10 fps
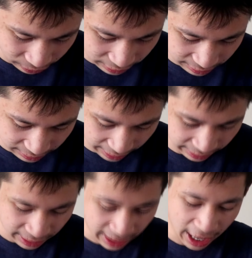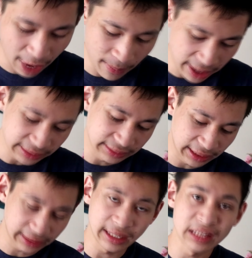this is like how many
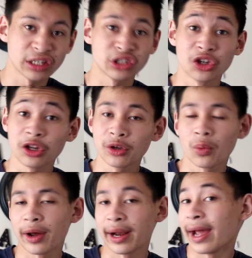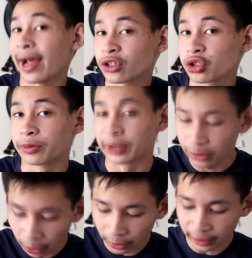seconds until you want to actually
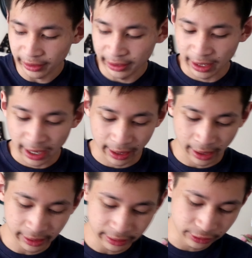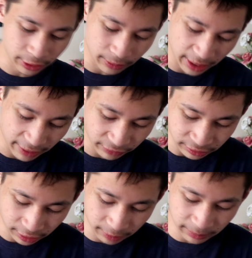record. I don't have this
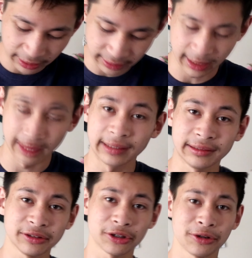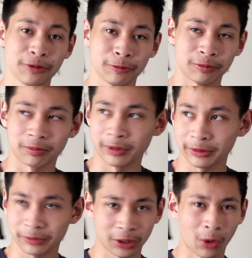on because I like to go
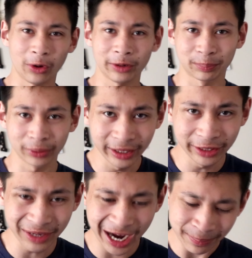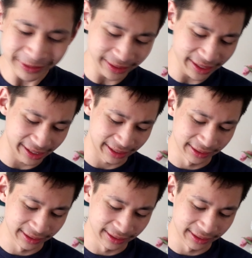and record pretty rapidly.